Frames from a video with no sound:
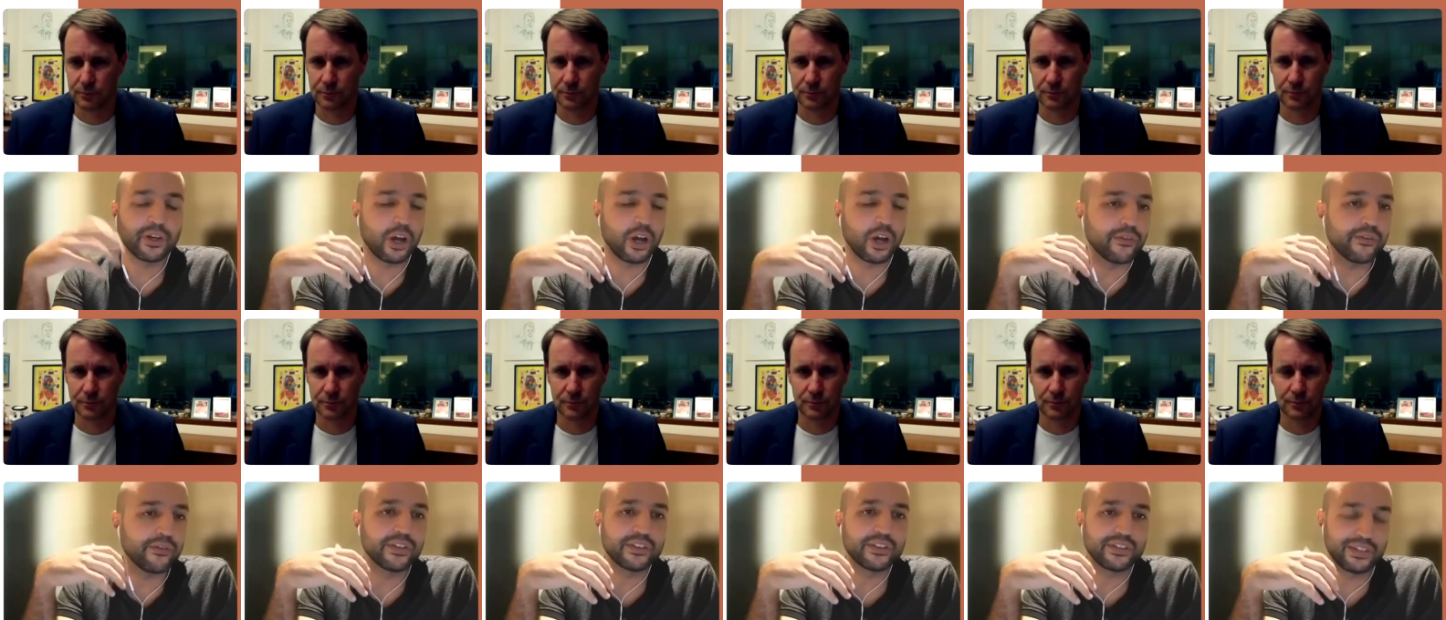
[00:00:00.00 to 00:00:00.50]

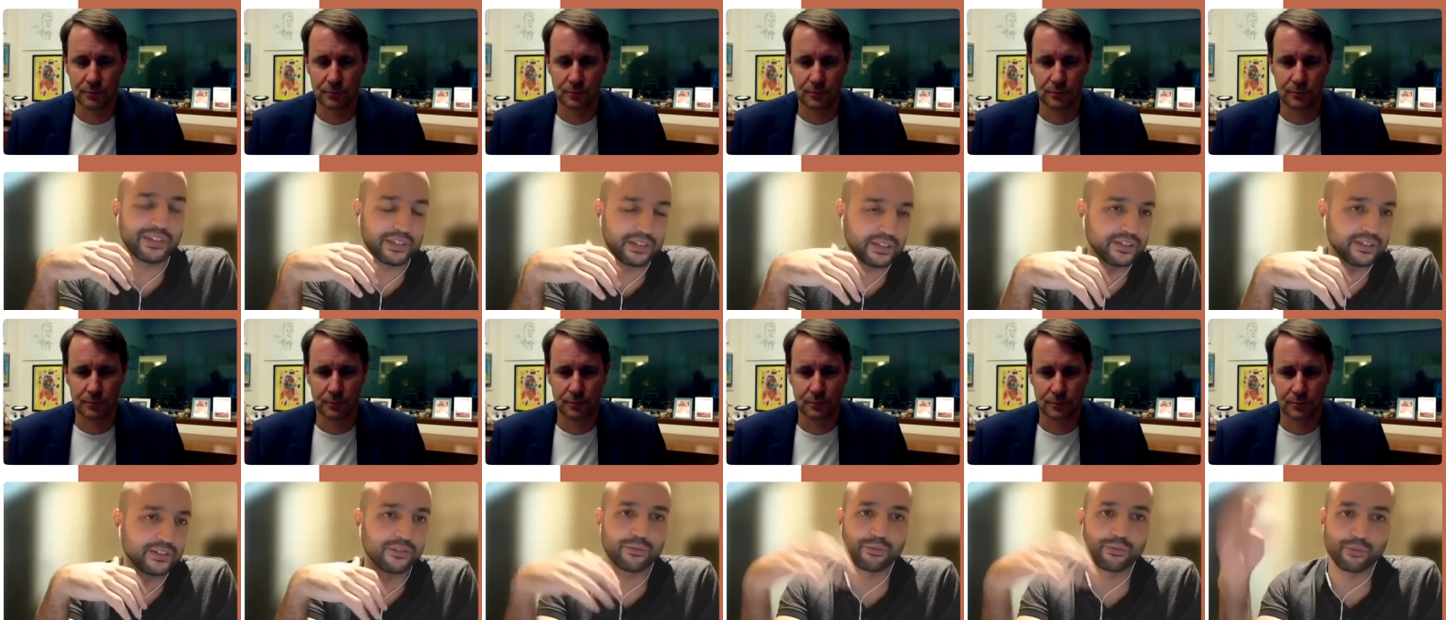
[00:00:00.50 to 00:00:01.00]
Speaker 1: obviously
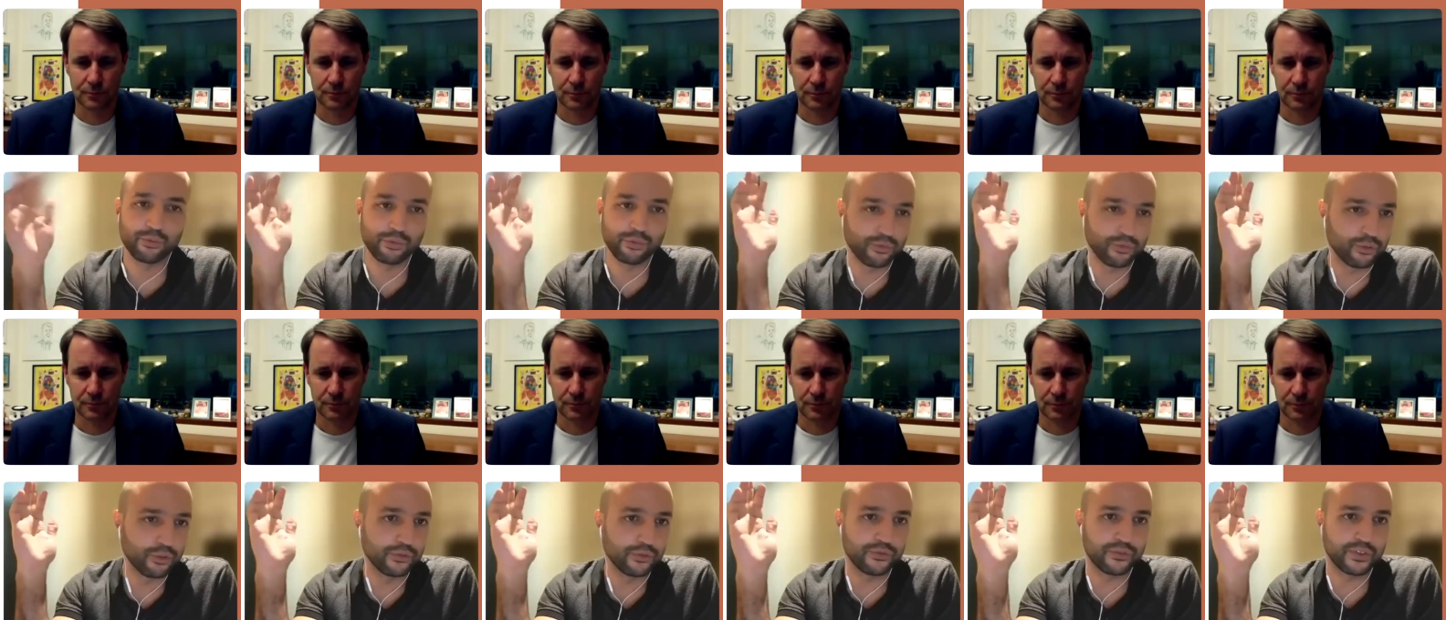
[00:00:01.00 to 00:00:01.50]
is through the
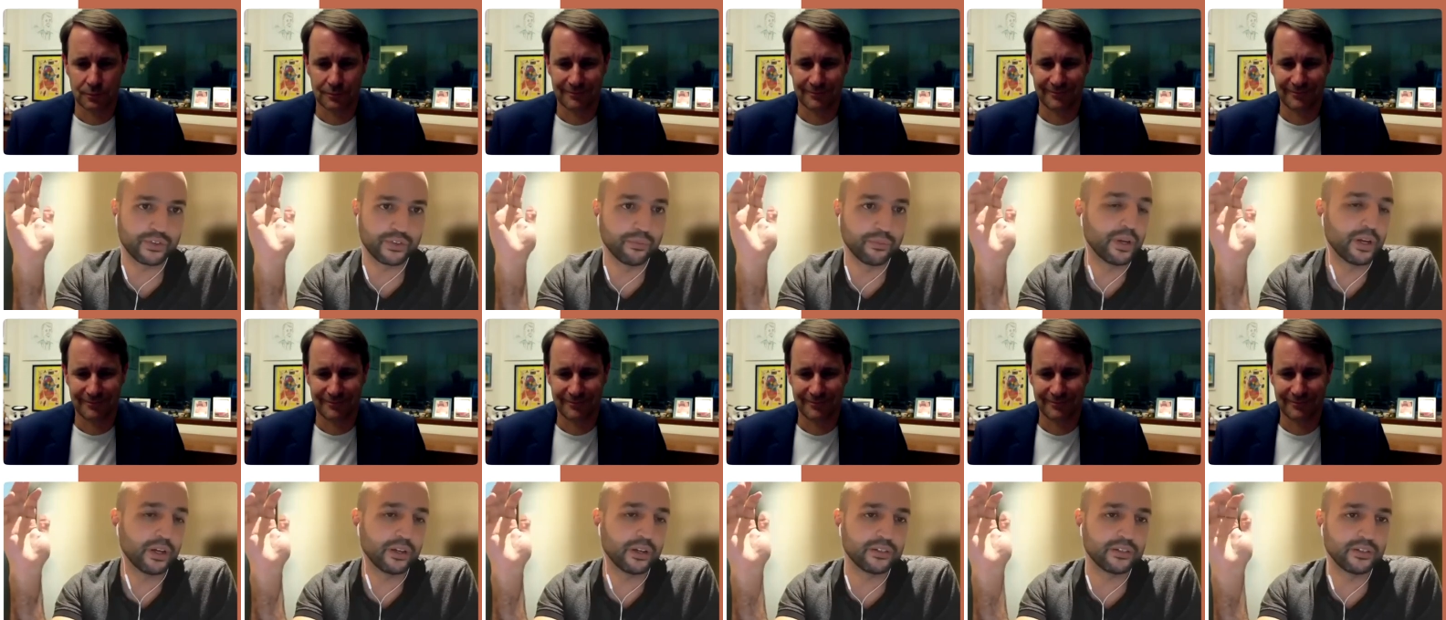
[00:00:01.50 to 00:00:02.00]
roof
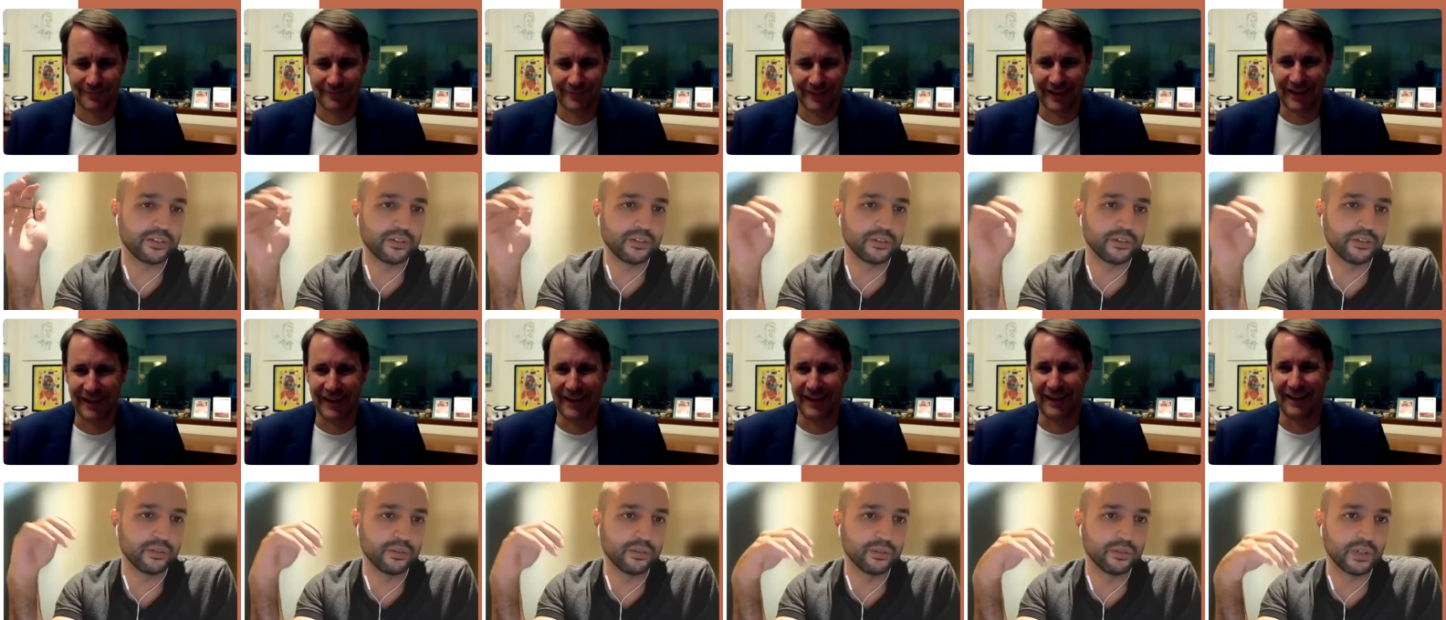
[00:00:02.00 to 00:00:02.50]
compared to
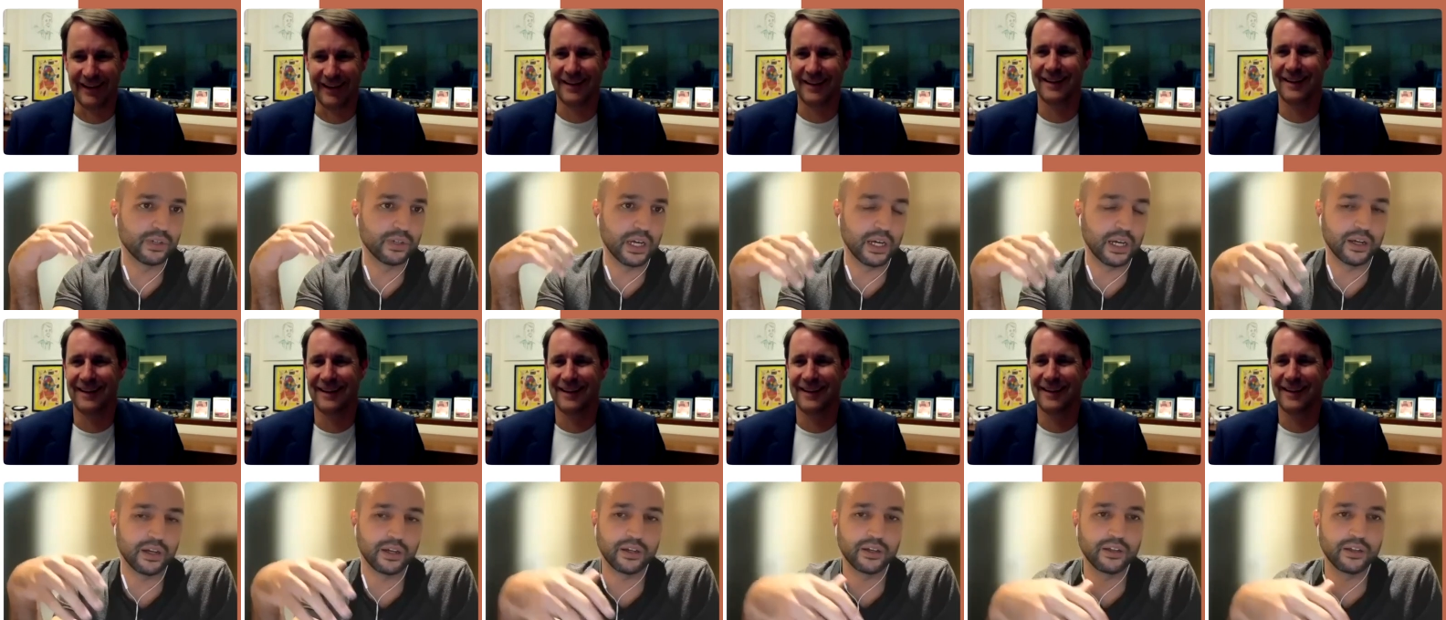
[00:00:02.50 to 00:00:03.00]
uh,
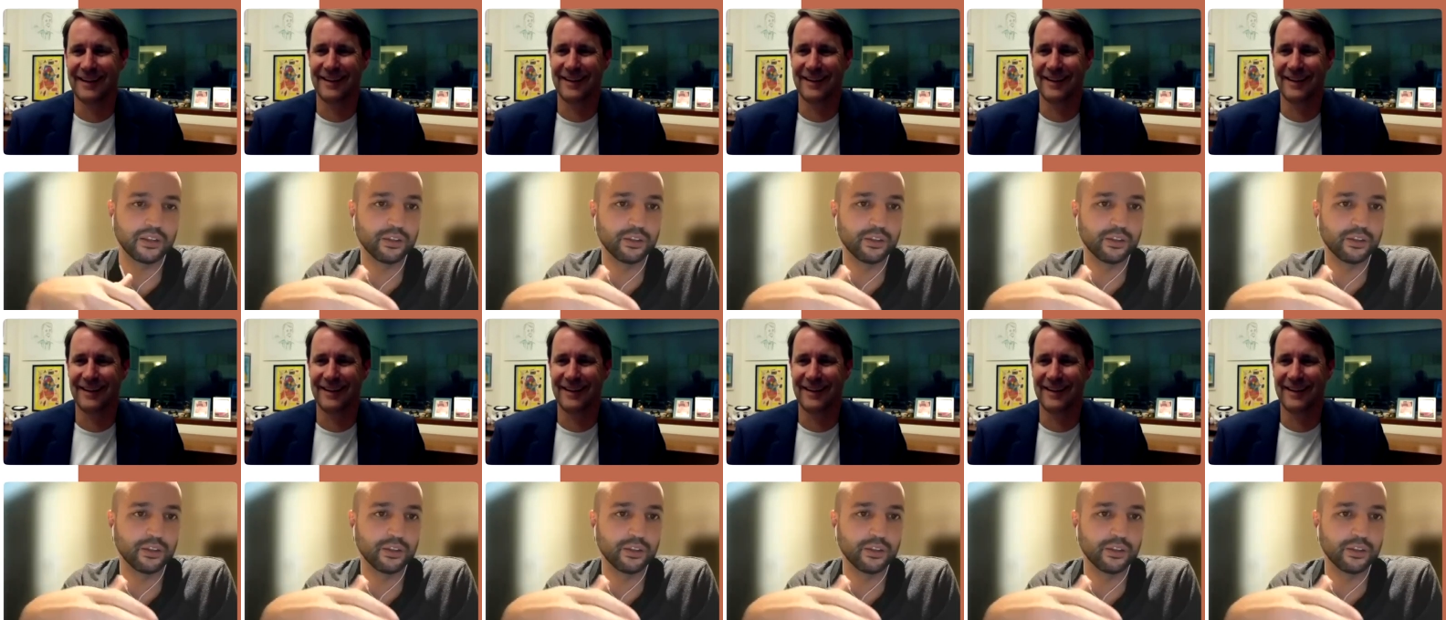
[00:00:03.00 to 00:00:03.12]
uh,